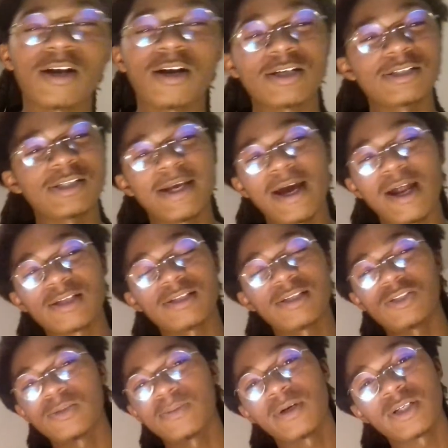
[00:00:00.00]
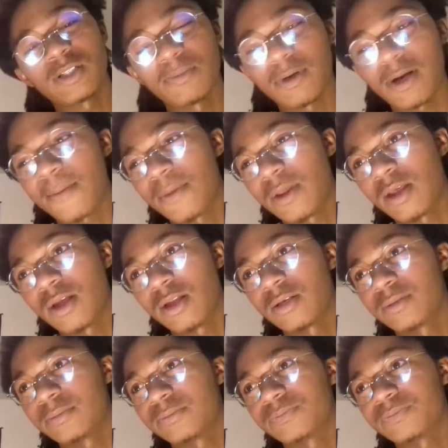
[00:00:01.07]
the Guardians of the Galaxy too much, but I mean,